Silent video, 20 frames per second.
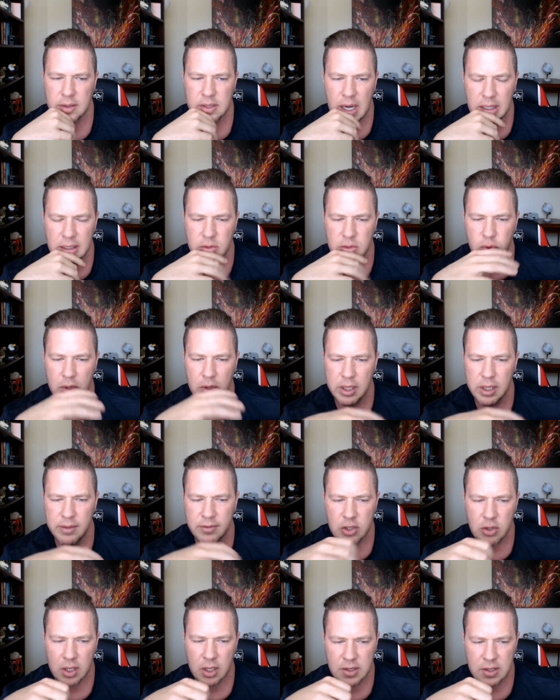Silence
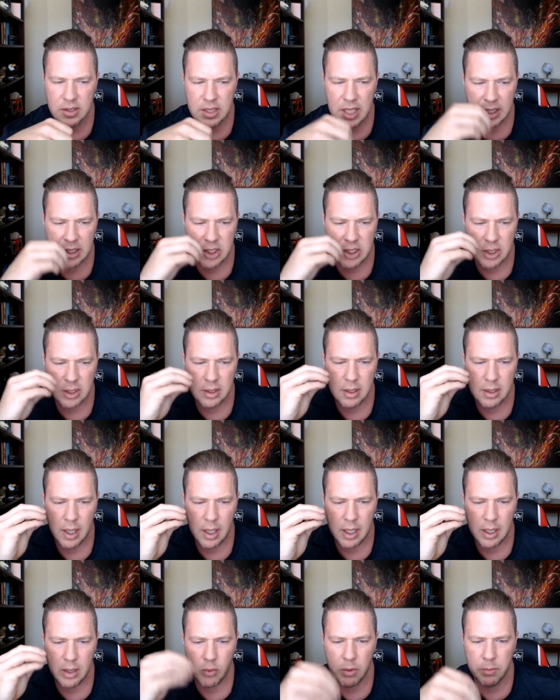relieves stress and tension,
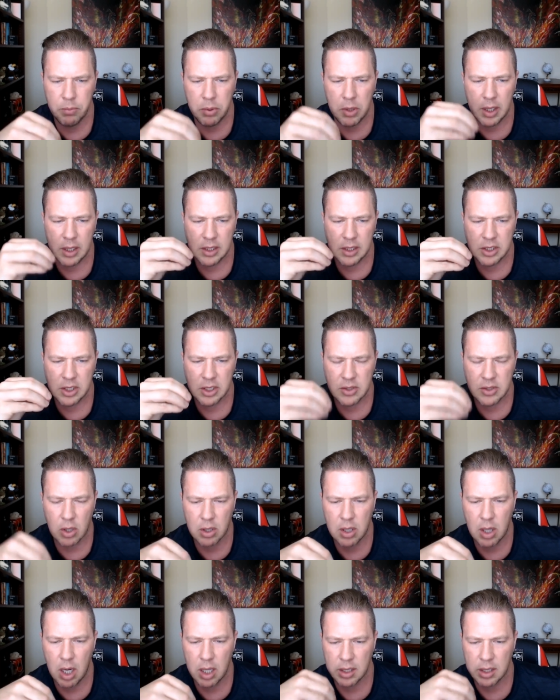and it replenishes our
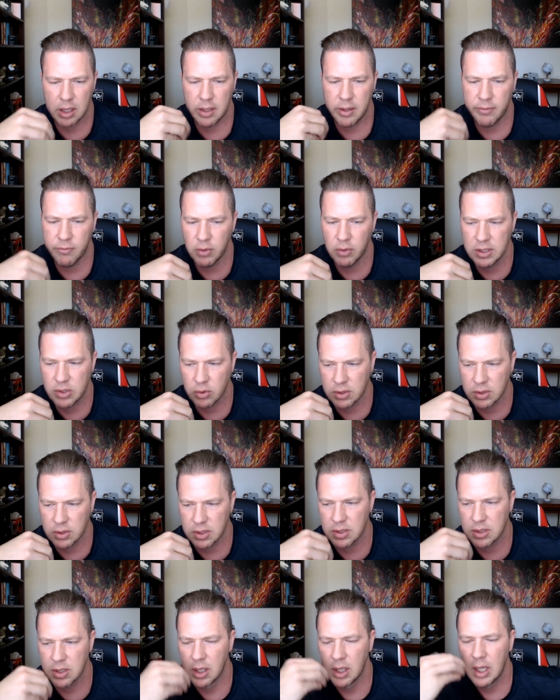cognitive
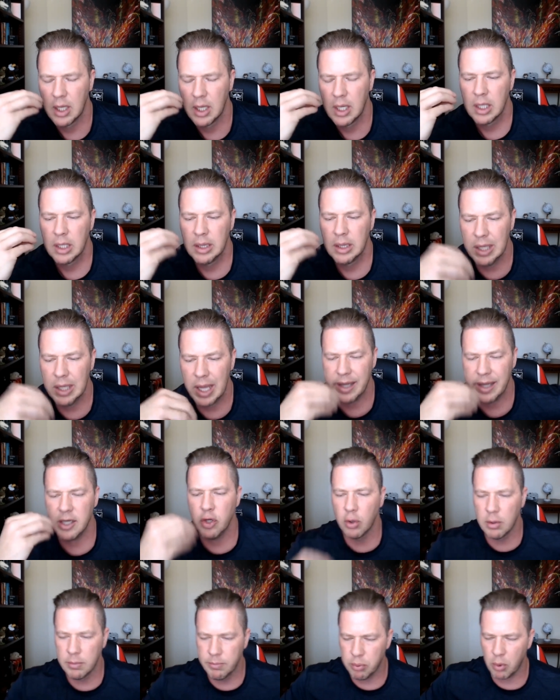resources. Let
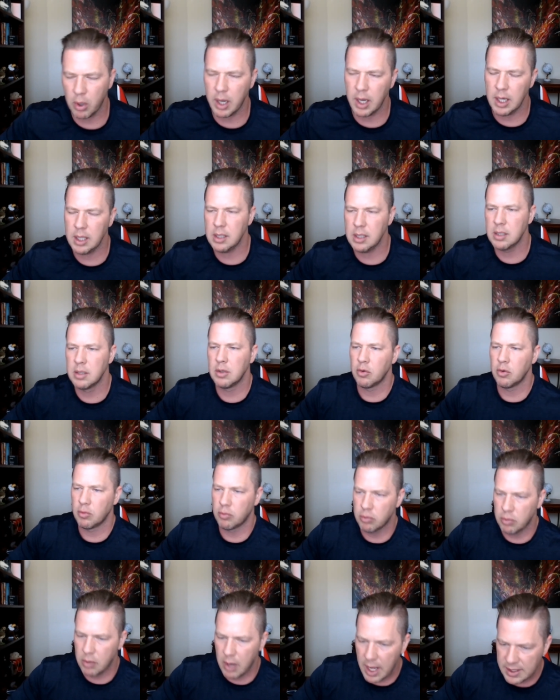your brain
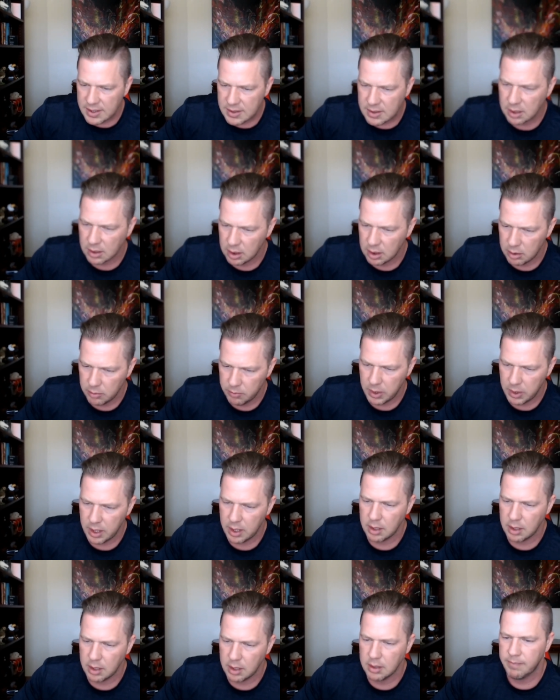rest a little
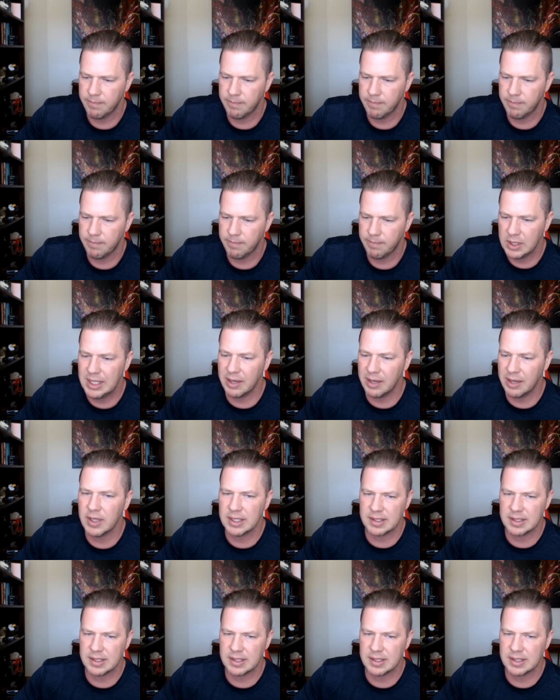bit, give
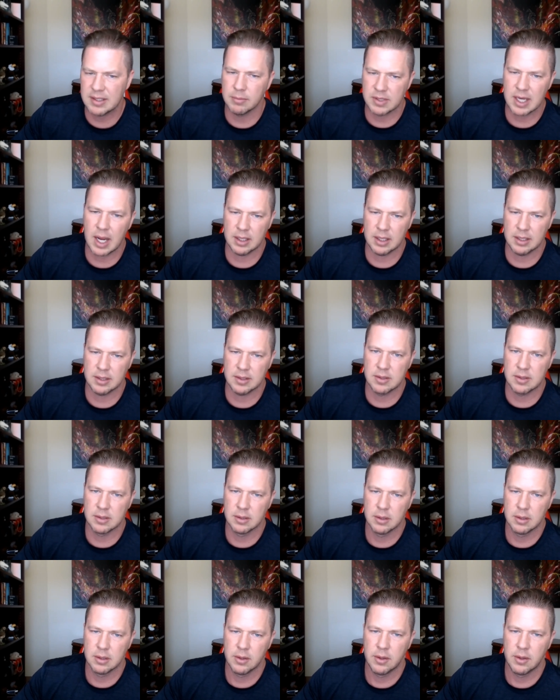it some
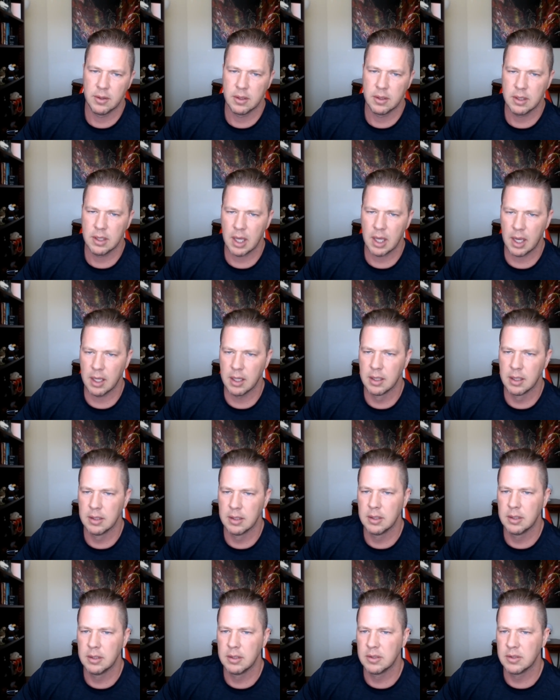silence. Okay.
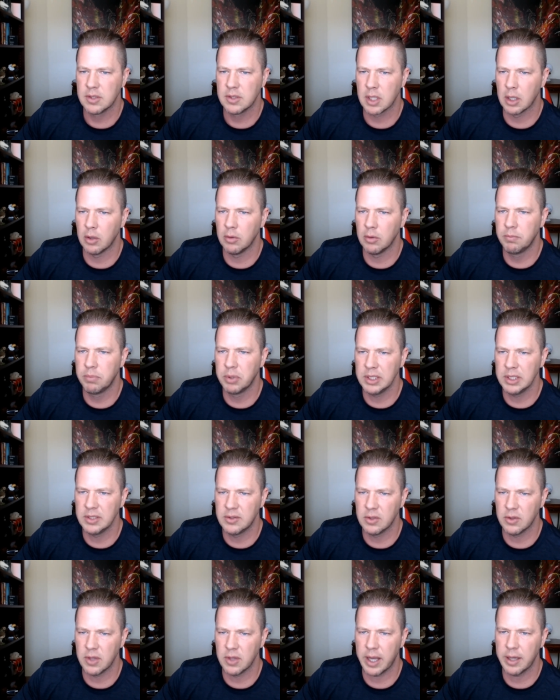So
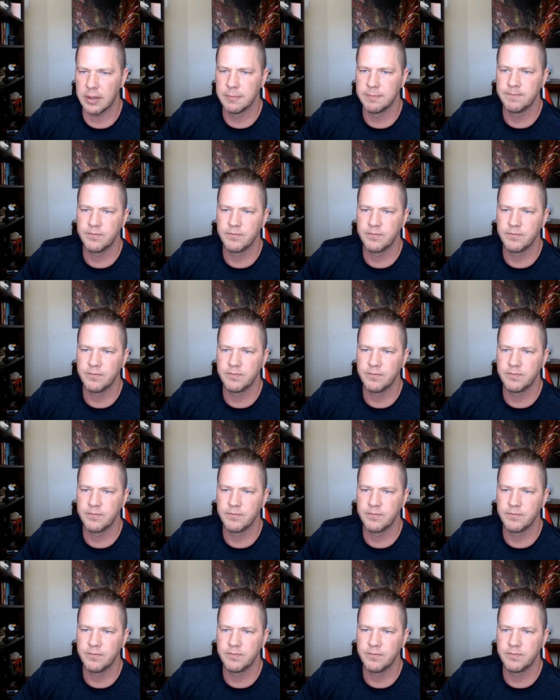please do that.